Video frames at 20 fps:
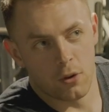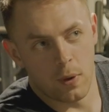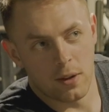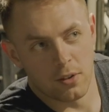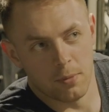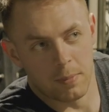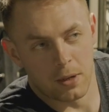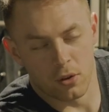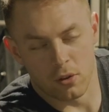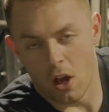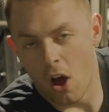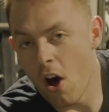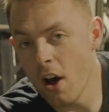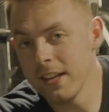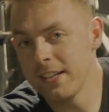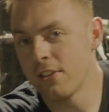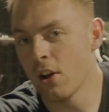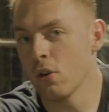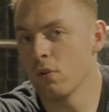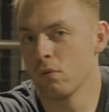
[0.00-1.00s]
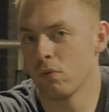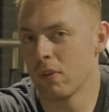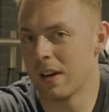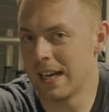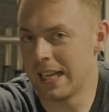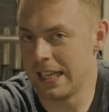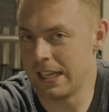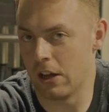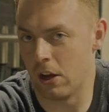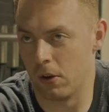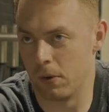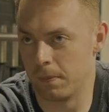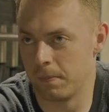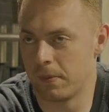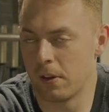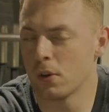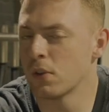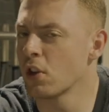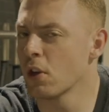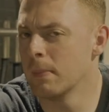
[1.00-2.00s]
question because I don't really know.
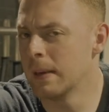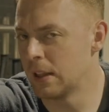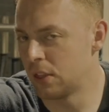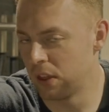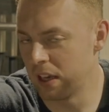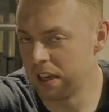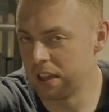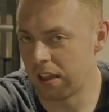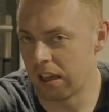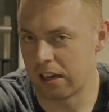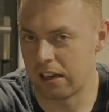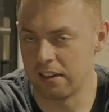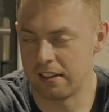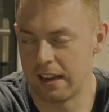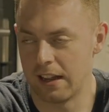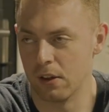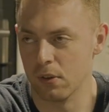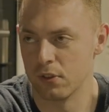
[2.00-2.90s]
There are so many things I could tell